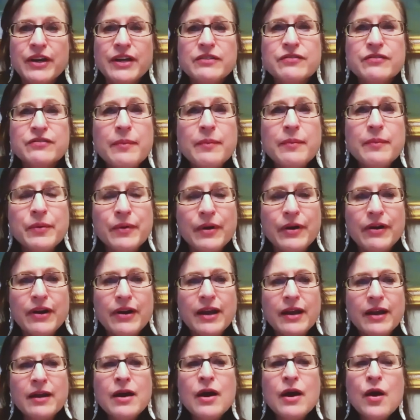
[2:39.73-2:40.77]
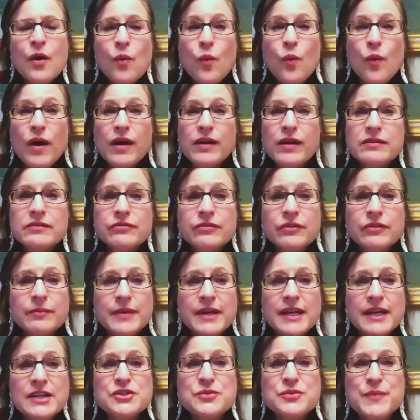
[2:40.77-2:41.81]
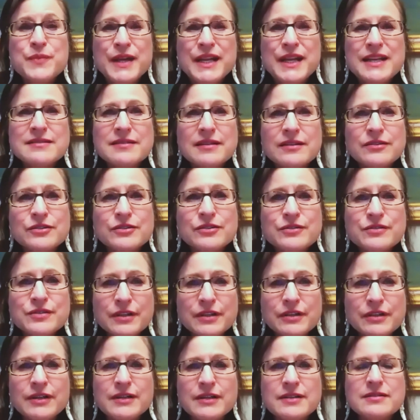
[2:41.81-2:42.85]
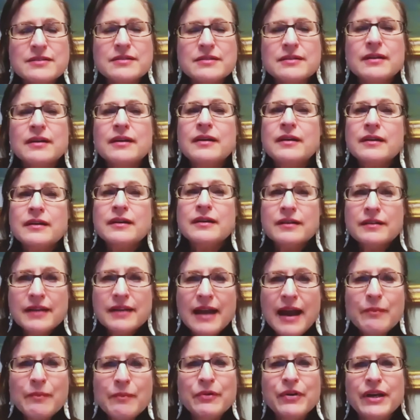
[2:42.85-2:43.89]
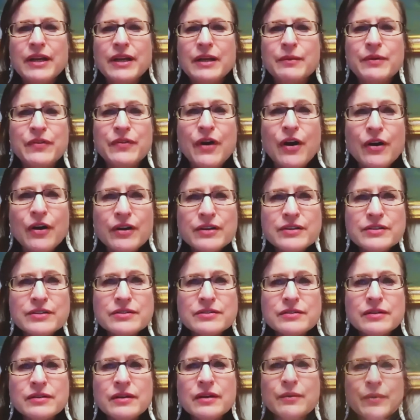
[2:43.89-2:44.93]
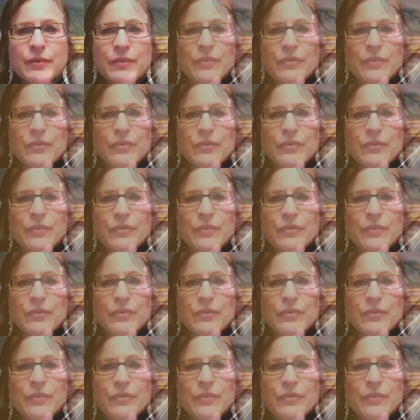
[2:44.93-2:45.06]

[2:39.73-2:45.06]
and February, one from each Meany Center series, collaborating with artists with